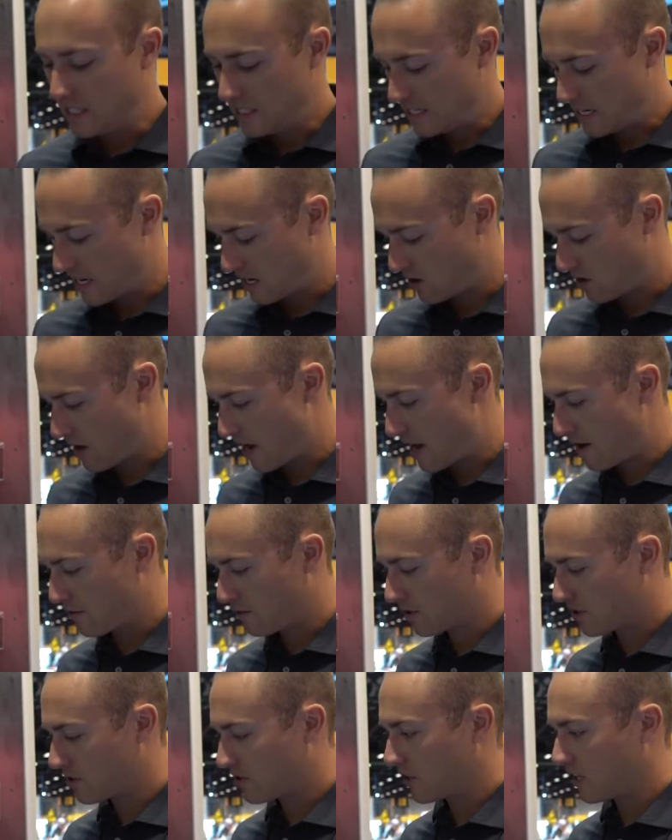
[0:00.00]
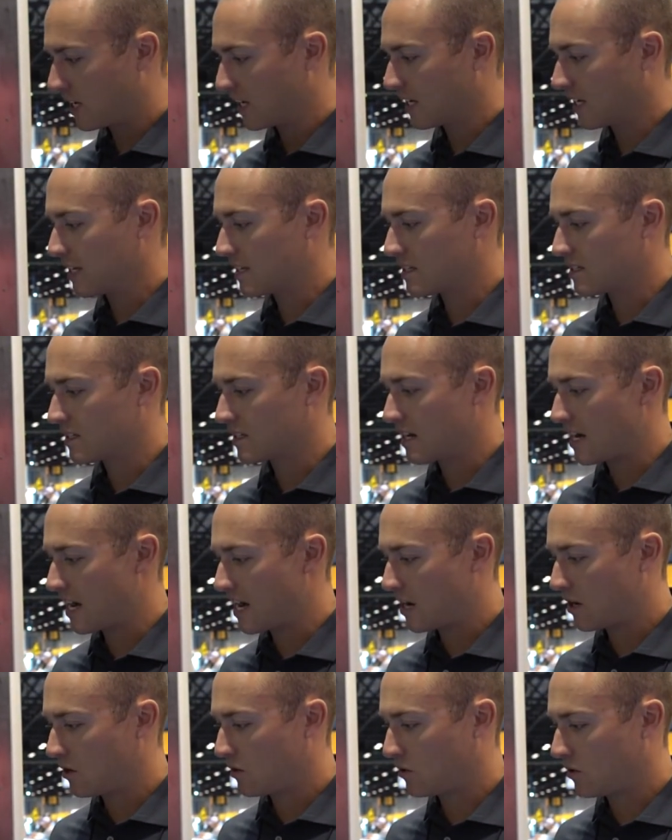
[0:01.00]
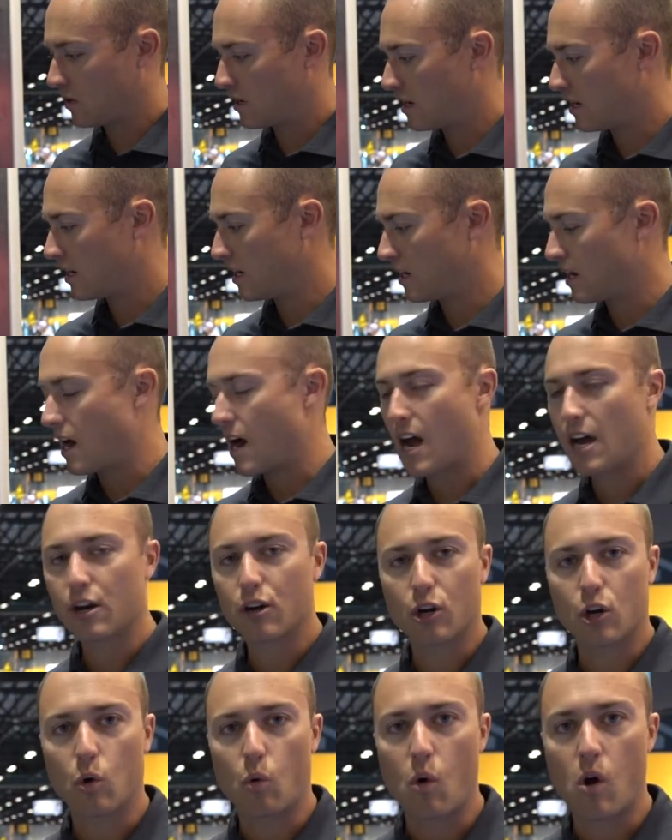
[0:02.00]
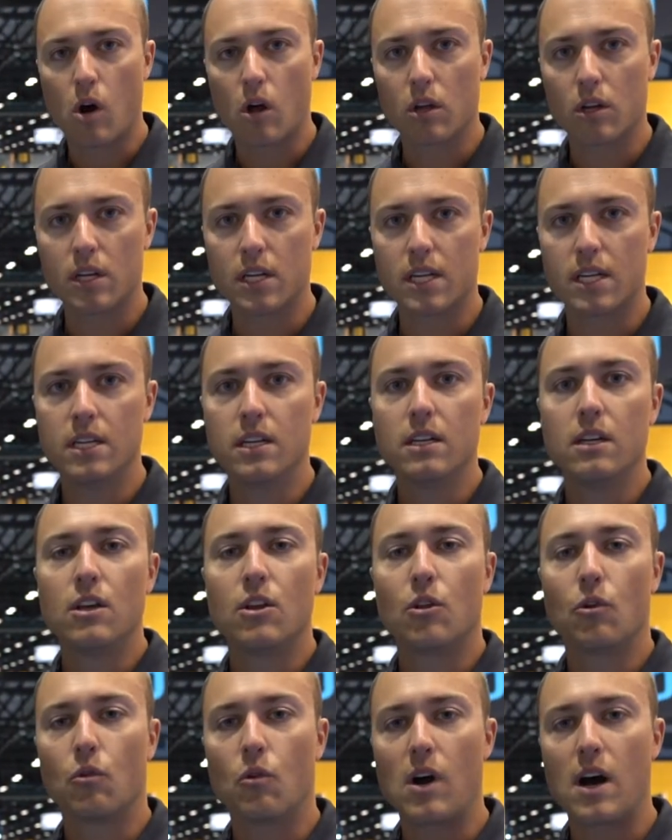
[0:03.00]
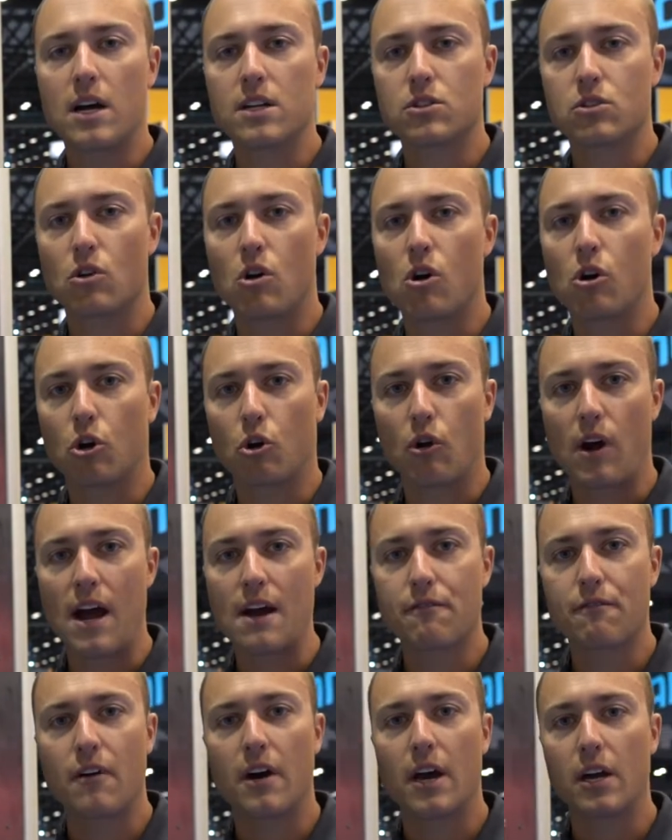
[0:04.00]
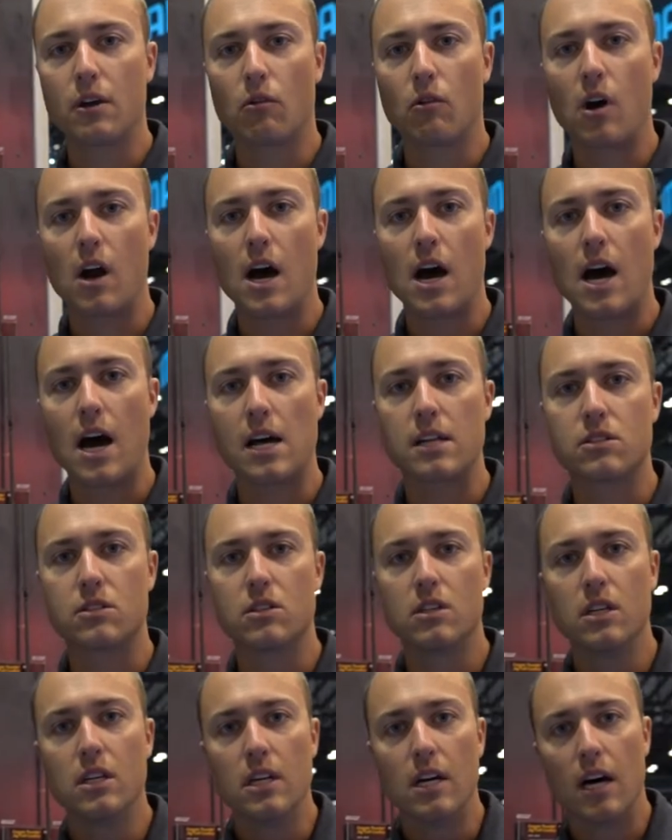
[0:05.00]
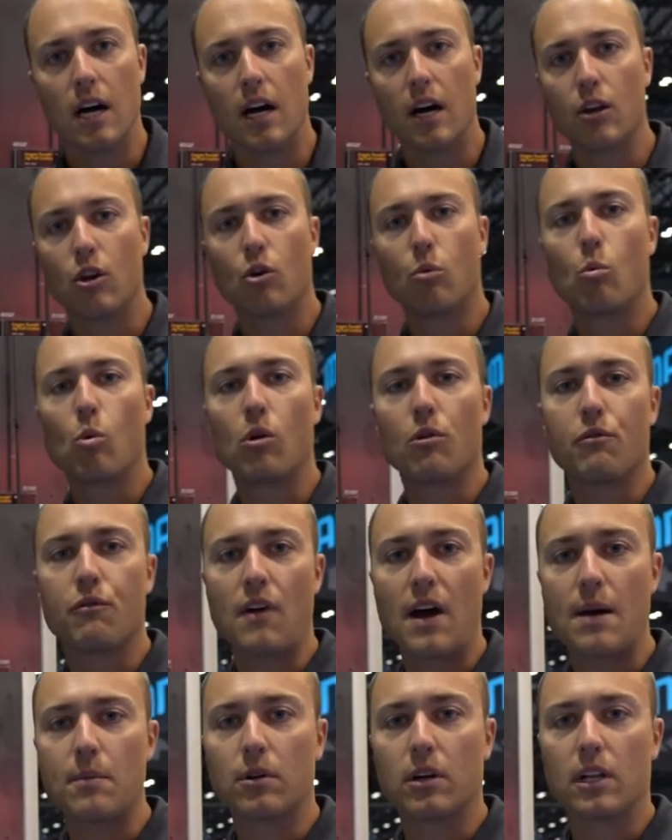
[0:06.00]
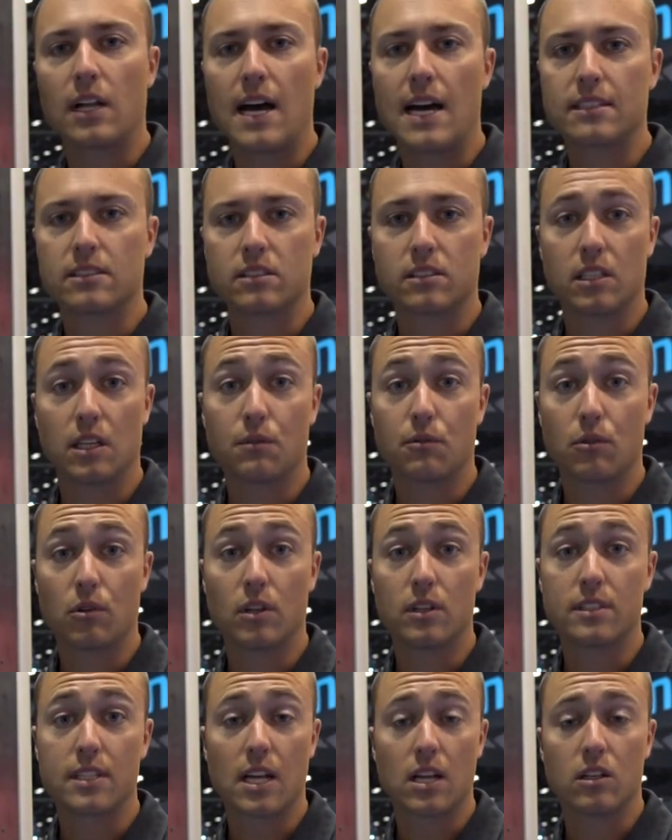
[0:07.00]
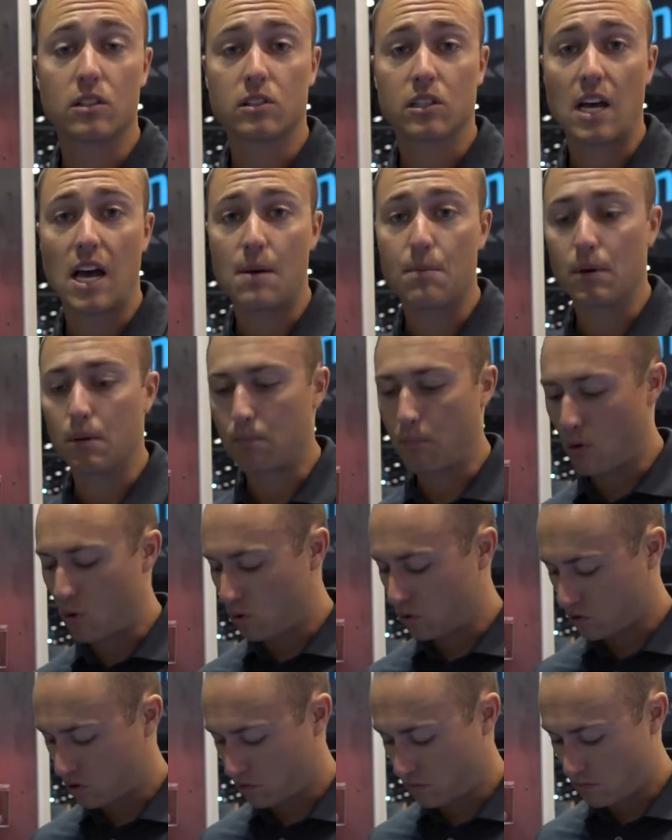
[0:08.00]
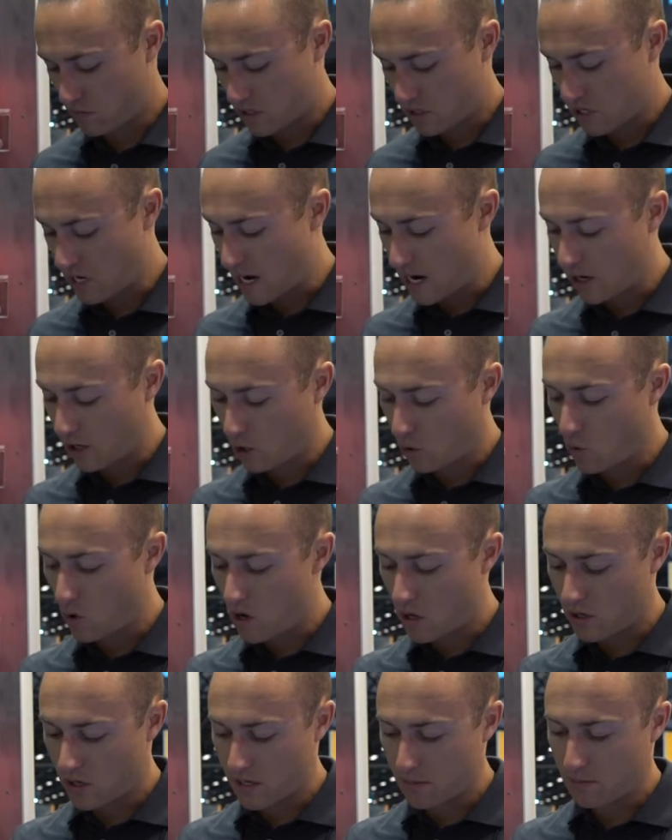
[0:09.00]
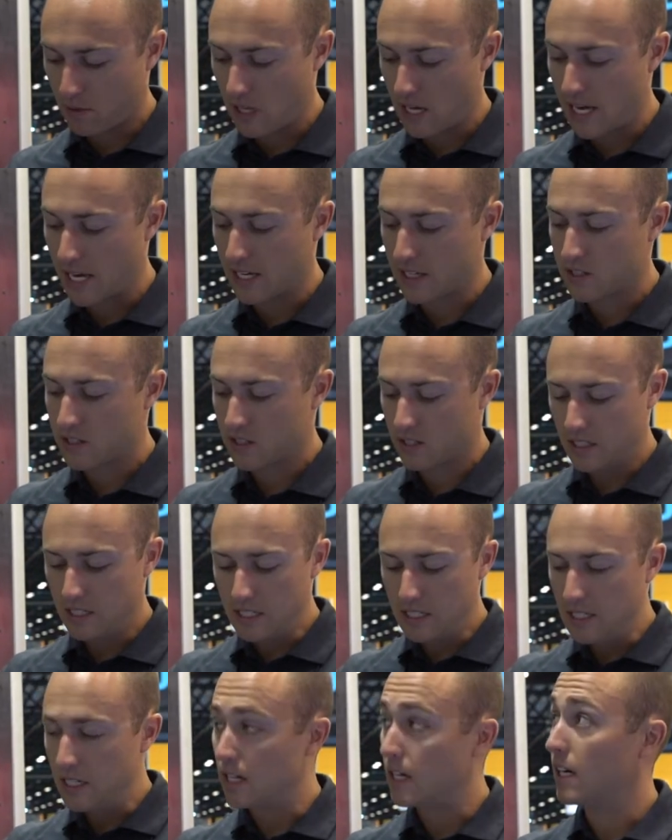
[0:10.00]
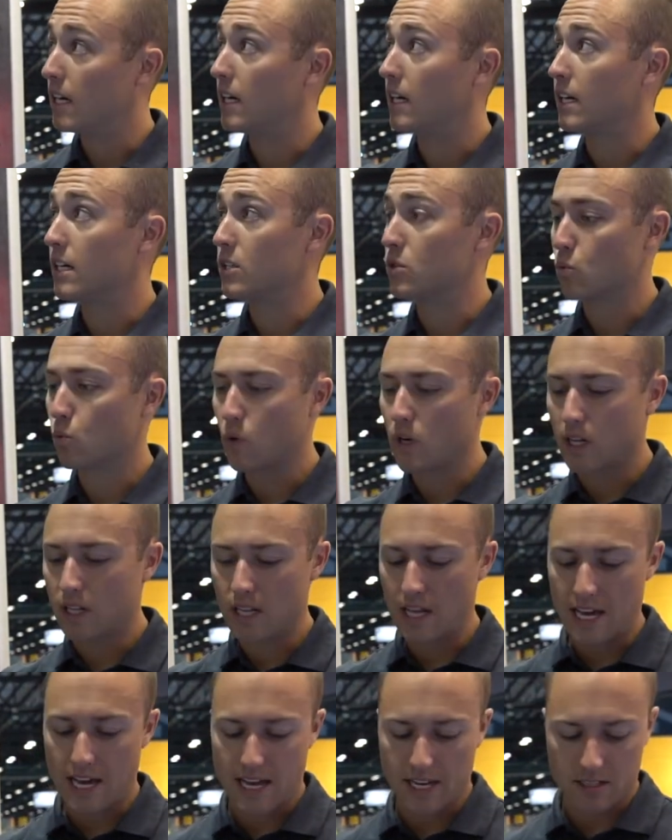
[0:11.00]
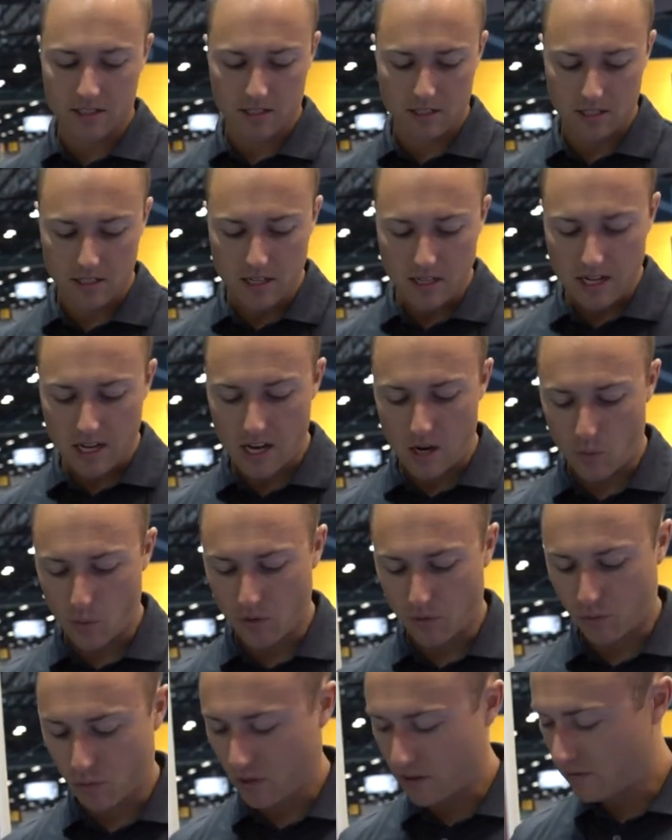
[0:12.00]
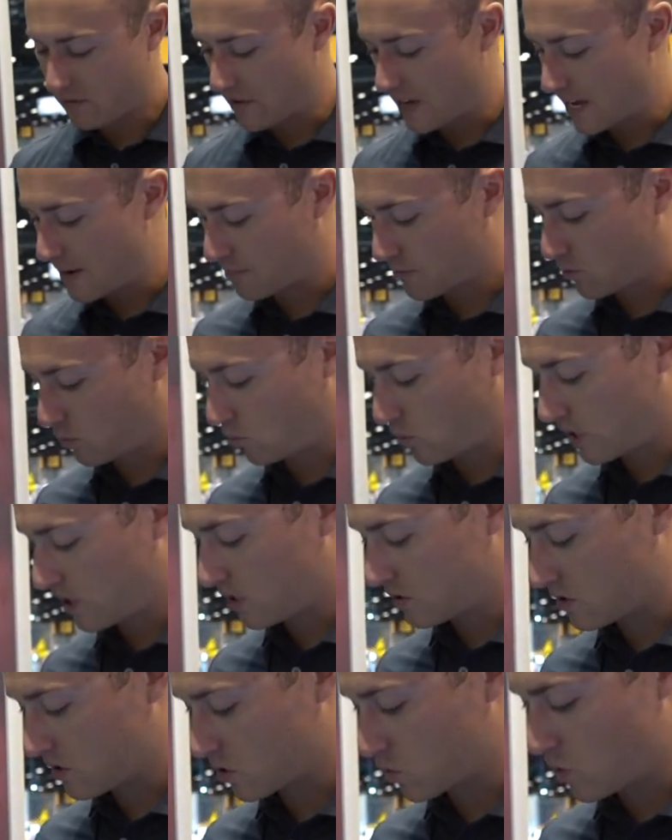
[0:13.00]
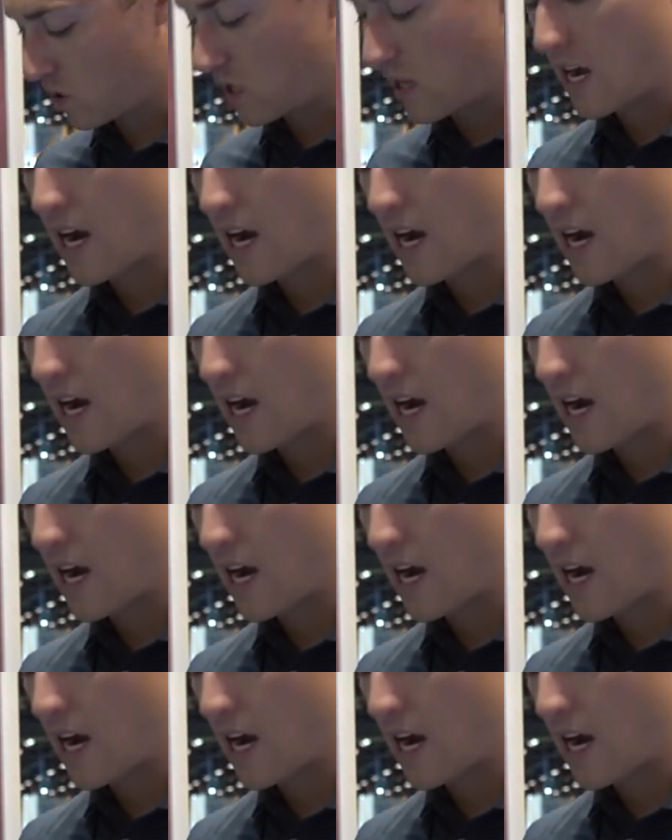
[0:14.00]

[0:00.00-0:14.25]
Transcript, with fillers: Now everything is now uh, higher quality. The rods are all graphite rods. Uh, no more fiberglass except for the telescopic pole, so much higher quality blanks, uh, as well as uh, we've revamped the reels as well.